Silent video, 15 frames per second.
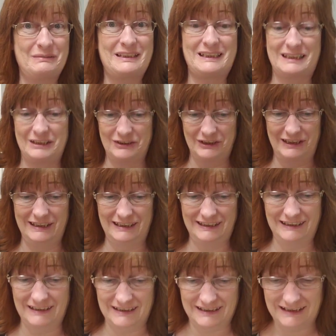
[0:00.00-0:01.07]
I'm
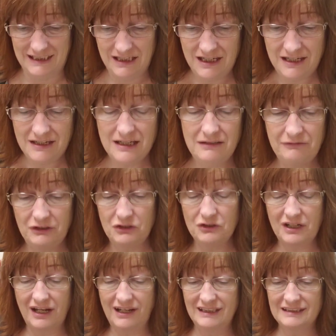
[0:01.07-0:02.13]
serious. If
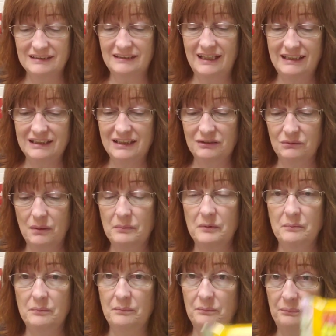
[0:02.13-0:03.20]
you guys like the rum
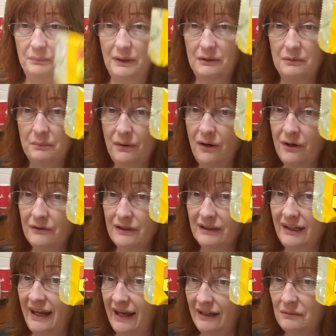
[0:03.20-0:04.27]
and butter bar
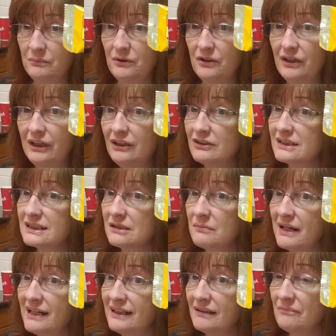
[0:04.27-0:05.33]
that Cadbury used to
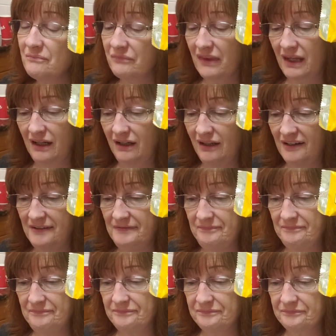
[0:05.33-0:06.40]
make,
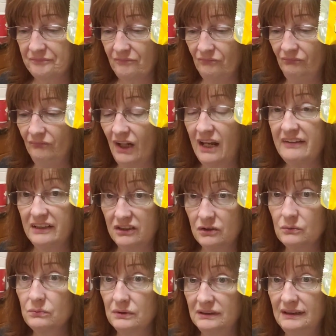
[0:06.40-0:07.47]
I think
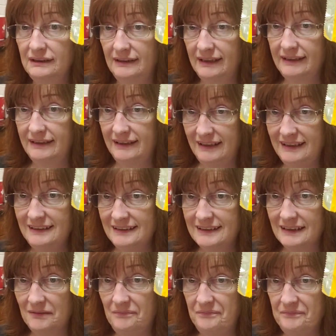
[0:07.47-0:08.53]
you'll really like
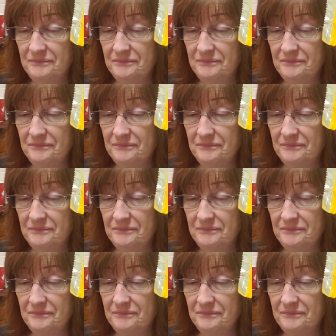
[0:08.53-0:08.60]
these.